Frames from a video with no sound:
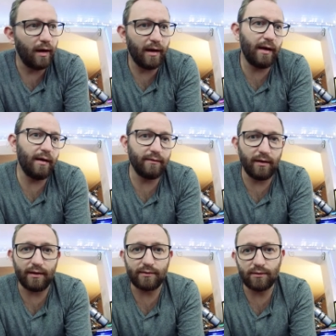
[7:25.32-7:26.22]
and
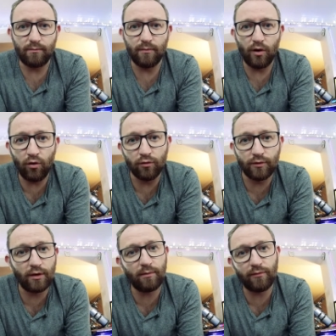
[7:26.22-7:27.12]
like some
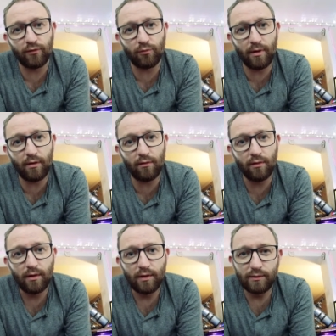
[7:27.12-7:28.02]
long terms as well.
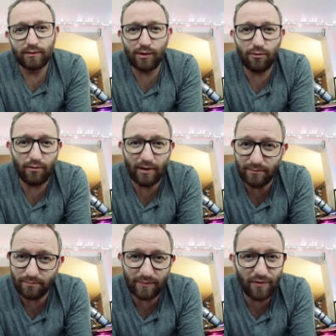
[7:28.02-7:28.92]
So I
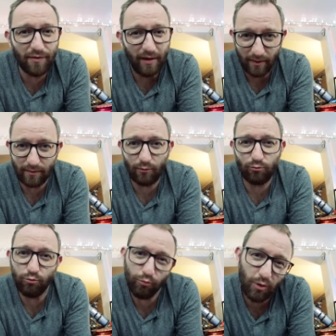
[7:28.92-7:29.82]
think there
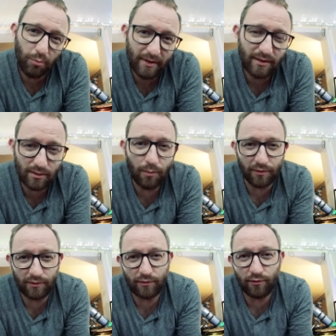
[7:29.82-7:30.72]
will be
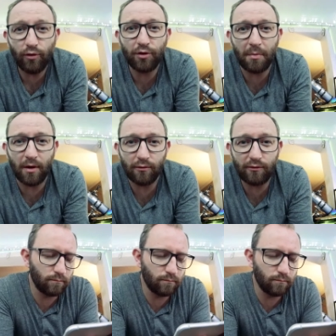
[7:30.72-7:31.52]
something to talk about.